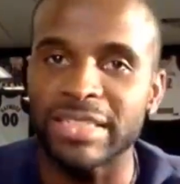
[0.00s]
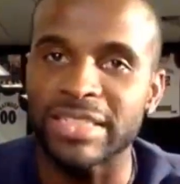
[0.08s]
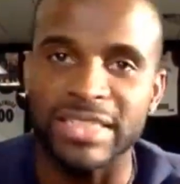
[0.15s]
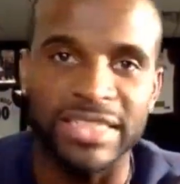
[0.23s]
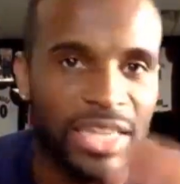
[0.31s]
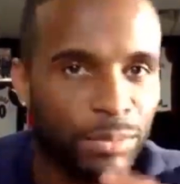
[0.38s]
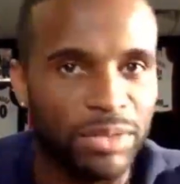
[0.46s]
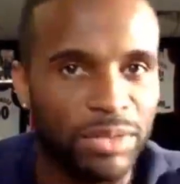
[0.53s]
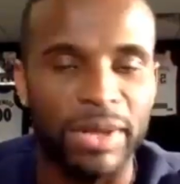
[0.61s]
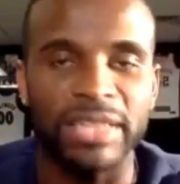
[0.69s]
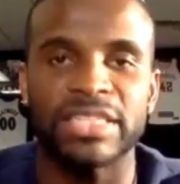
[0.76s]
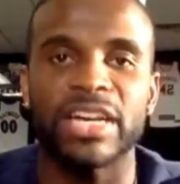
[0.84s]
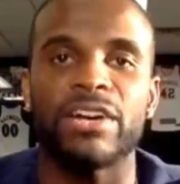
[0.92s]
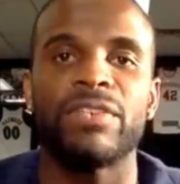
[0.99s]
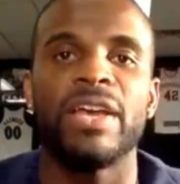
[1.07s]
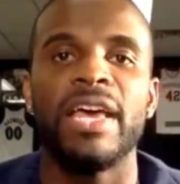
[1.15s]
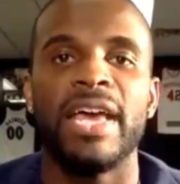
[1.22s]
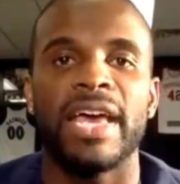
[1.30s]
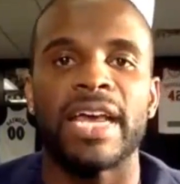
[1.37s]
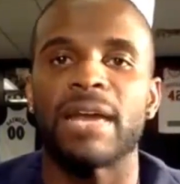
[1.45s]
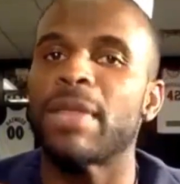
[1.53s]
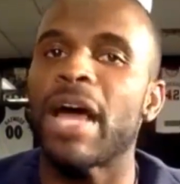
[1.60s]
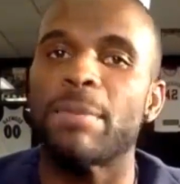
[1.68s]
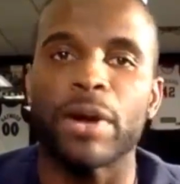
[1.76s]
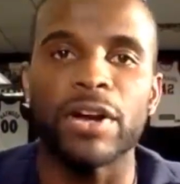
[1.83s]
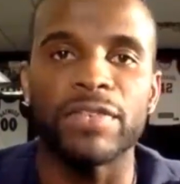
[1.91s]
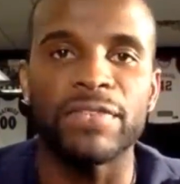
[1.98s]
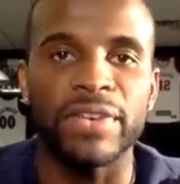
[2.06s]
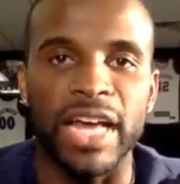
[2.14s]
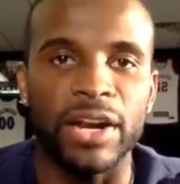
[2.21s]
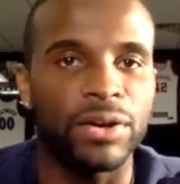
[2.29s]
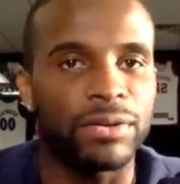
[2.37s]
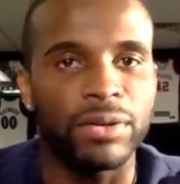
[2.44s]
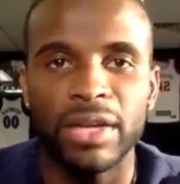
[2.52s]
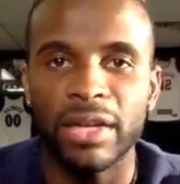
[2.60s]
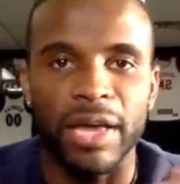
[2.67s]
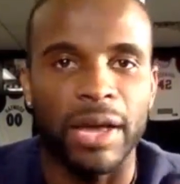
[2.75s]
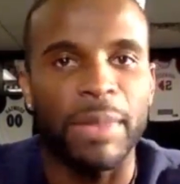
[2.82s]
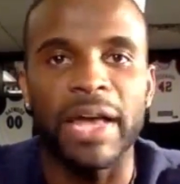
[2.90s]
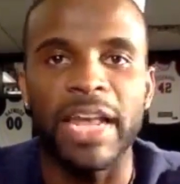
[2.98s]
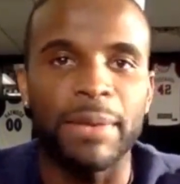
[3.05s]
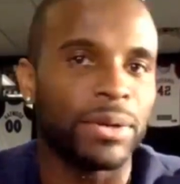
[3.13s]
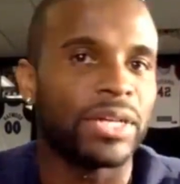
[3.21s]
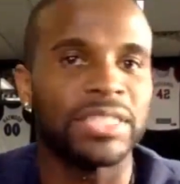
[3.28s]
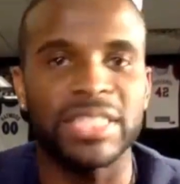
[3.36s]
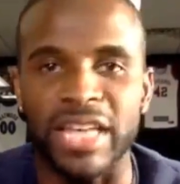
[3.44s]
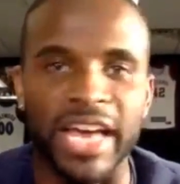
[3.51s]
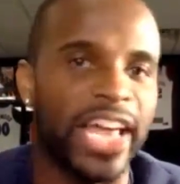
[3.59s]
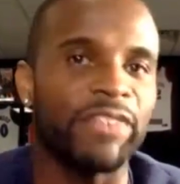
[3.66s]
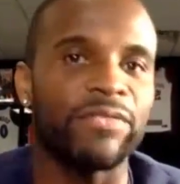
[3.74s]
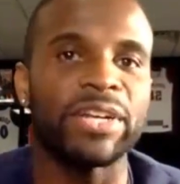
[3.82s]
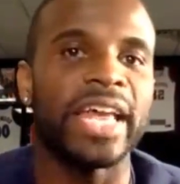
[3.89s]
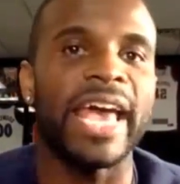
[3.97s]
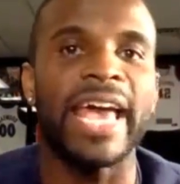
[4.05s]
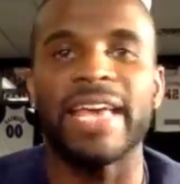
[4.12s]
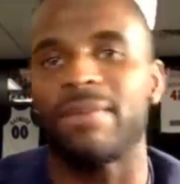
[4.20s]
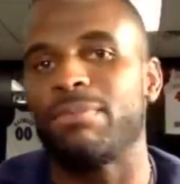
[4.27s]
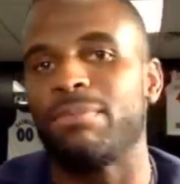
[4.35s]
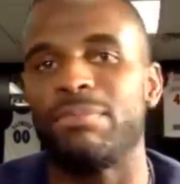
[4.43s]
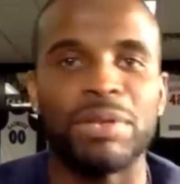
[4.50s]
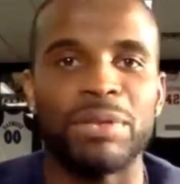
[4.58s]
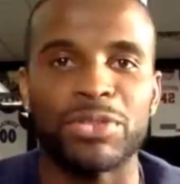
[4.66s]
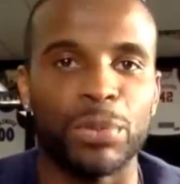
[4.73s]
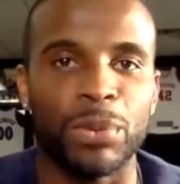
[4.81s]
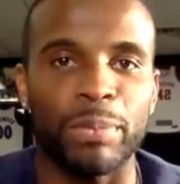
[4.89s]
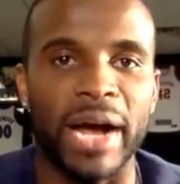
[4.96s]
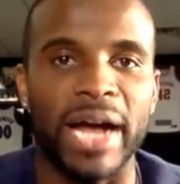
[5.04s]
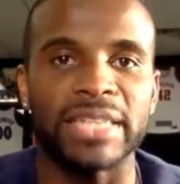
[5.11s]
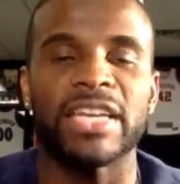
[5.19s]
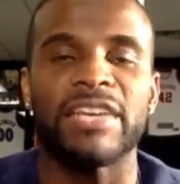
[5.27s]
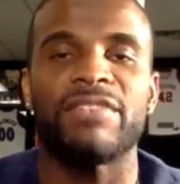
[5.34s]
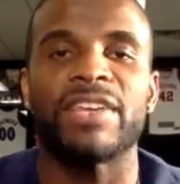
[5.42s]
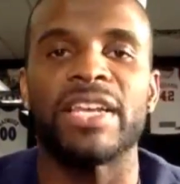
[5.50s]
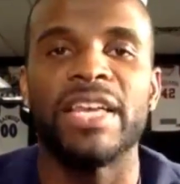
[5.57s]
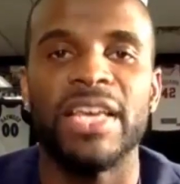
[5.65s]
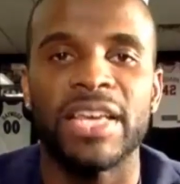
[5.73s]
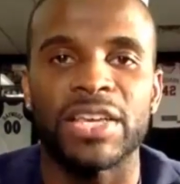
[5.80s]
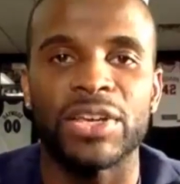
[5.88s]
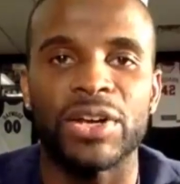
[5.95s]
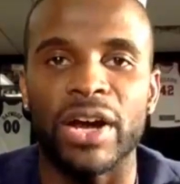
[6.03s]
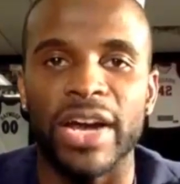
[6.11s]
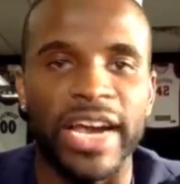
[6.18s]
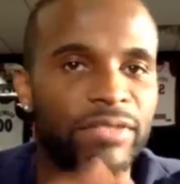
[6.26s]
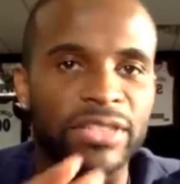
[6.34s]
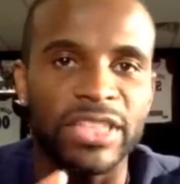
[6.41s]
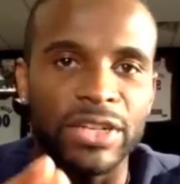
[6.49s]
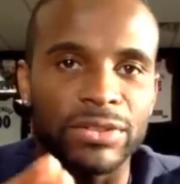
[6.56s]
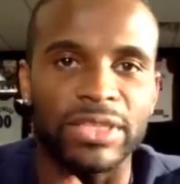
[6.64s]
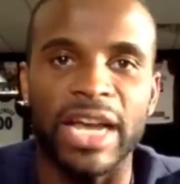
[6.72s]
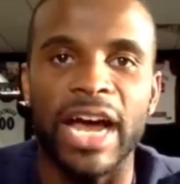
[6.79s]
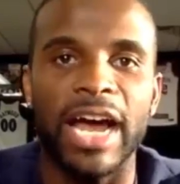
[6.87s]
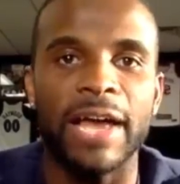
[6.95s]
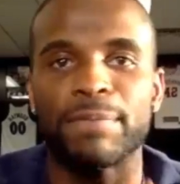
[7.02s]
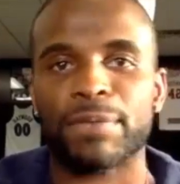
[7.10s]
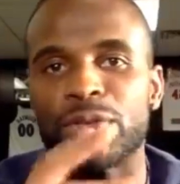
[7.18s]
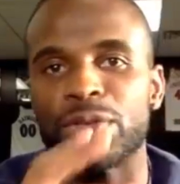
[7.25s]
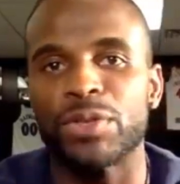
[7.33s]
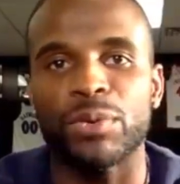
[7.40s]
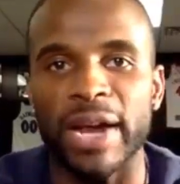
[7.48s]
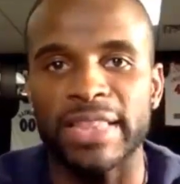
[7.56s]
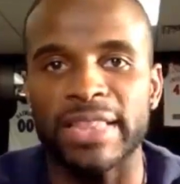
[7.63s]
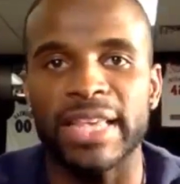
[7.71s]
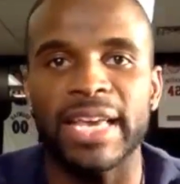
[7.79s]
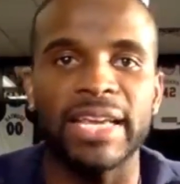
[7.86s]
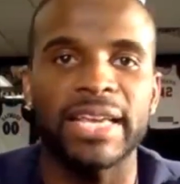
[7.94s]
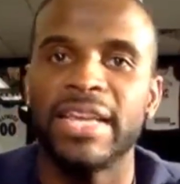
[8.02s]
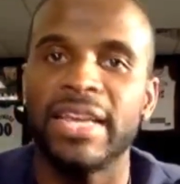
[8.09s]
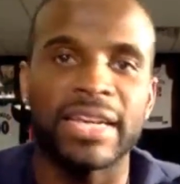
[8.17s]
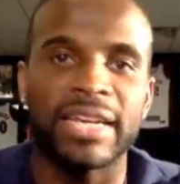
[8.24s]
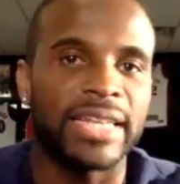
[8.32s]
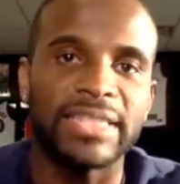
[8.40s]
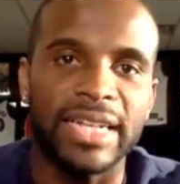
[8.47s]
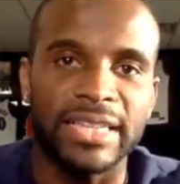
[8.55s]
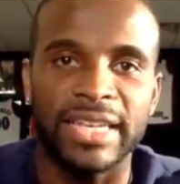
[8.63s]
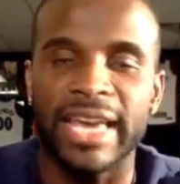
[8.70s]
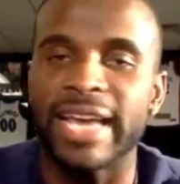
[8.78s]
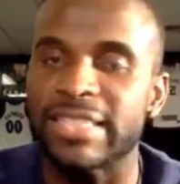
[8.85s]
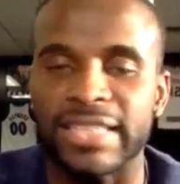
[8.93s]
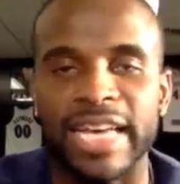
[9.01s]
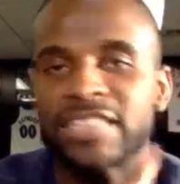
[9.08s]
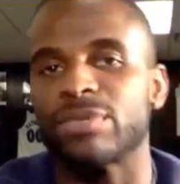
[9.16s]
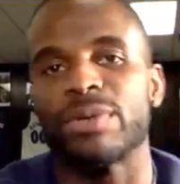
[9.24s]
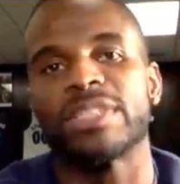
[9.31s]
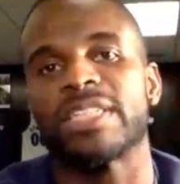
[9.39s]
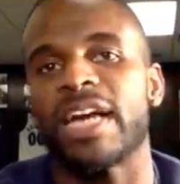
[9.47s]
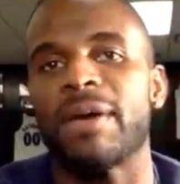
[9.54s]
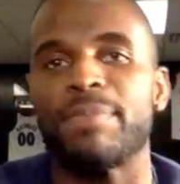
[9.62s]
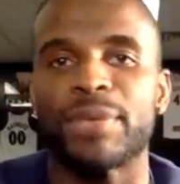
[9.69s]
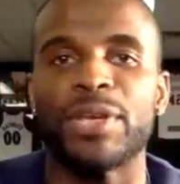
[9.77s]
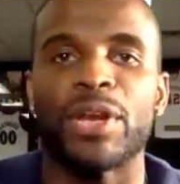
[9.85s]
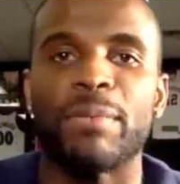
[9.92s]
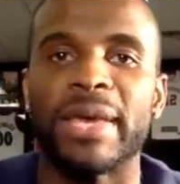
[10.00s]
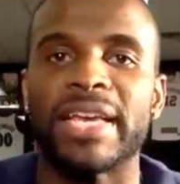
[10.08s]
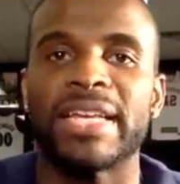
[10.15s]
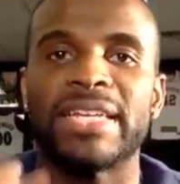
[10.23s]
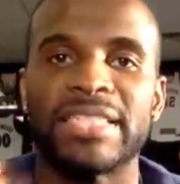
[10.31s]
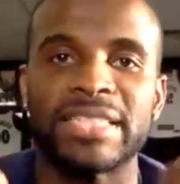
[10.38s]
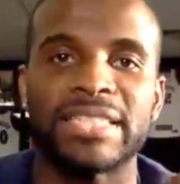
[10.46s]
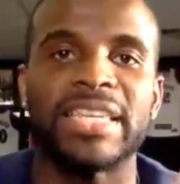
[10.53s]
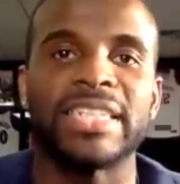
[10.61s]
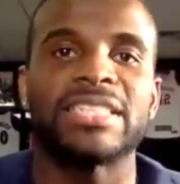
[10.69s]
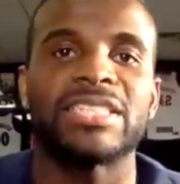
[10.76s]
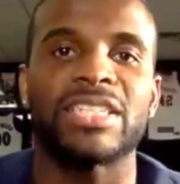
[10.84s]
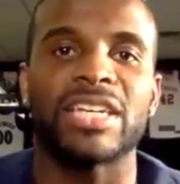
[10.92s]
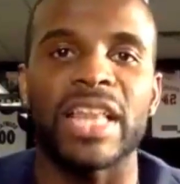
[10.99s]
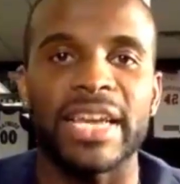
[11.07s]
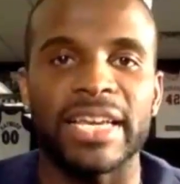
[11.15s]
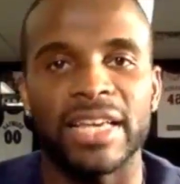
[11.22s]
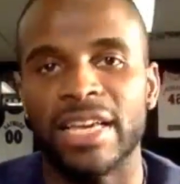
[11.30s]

just sit with myself, and I'm not perfect. I'm not able to just every day be super positive and every single time do the right thing. That's not the case, and that's the reason I'm making these decisions to like